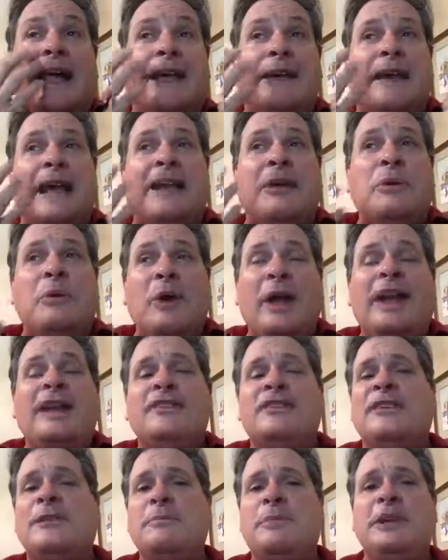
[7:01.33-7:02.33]
in a way,
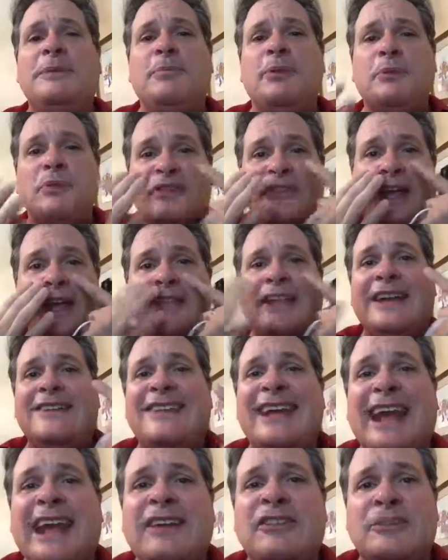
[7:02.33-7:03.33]
some people say they
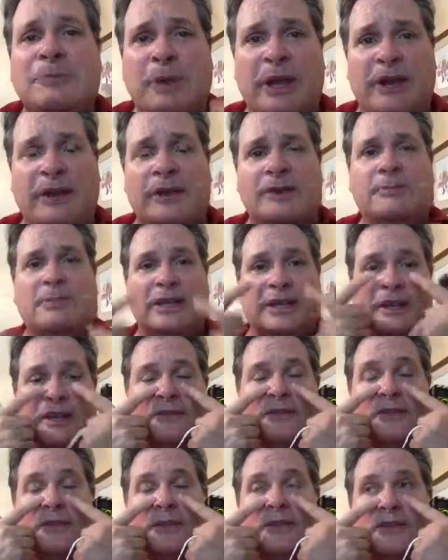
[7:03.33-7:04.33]
taste better
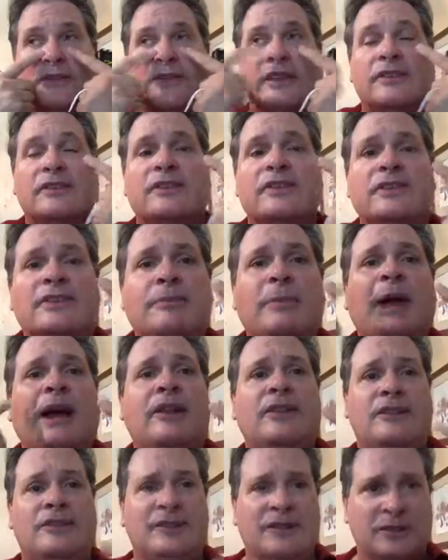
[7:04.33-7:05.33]
because their sense of
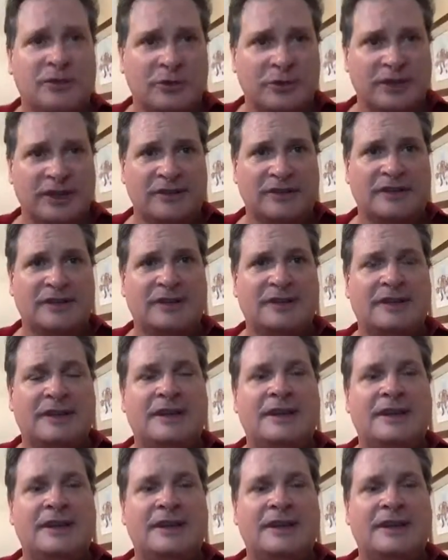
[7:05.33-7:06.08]
smell is increased.